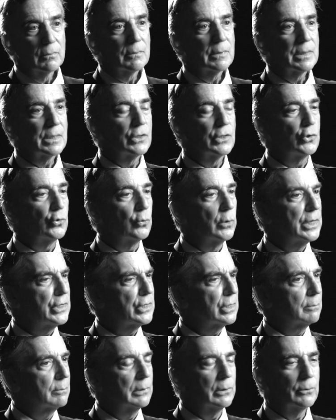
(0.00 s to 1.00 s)

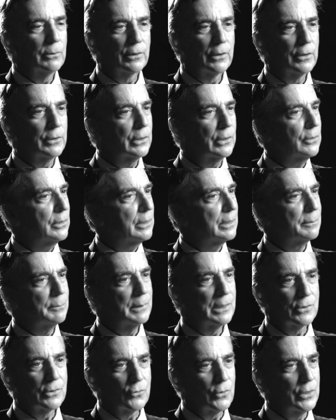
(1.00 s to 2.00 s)
situation, but with our current
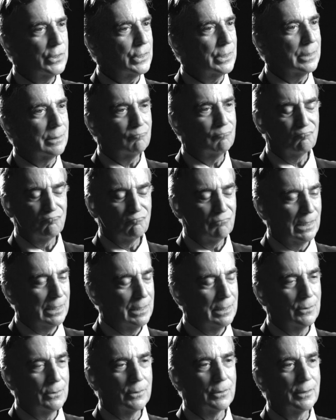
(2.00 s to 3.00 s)
administration,
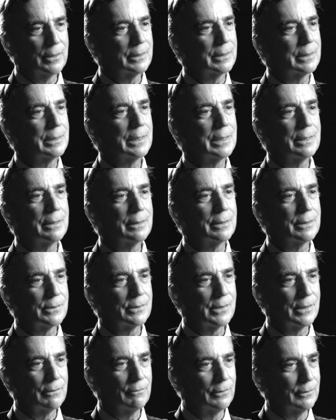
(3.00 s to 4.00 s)
I don't think
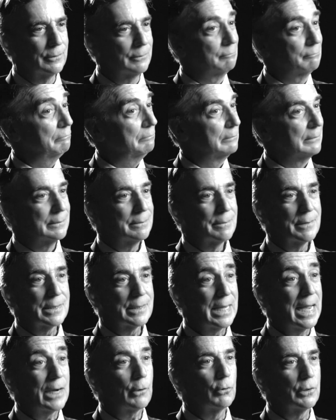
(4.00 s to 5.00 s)
anything's ever
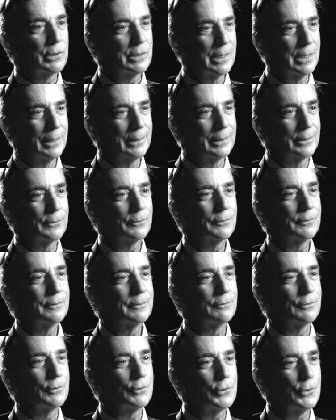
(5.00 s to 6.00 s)
sacrosanct,
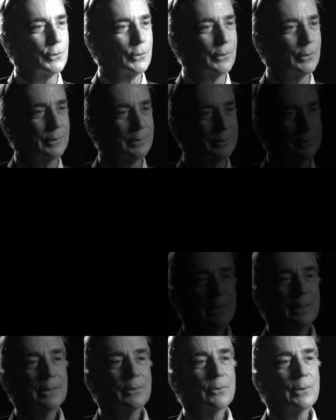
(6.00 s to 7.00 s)
for sure.
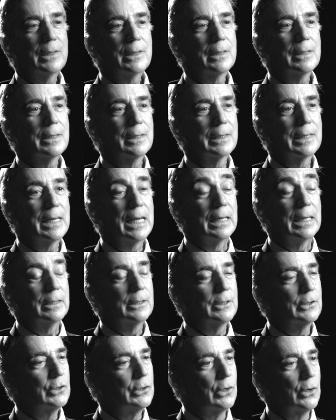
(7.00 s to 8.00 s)
Well,
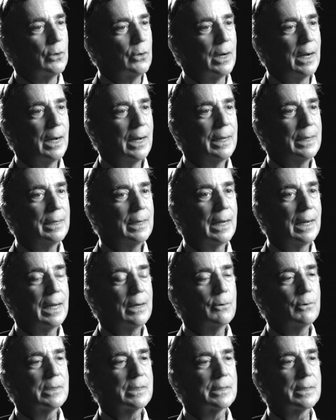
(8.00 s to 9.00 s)
again, you know, I
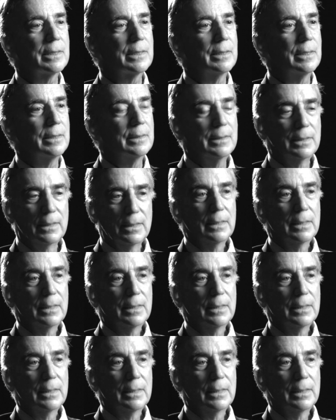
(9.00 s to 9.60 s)
would say that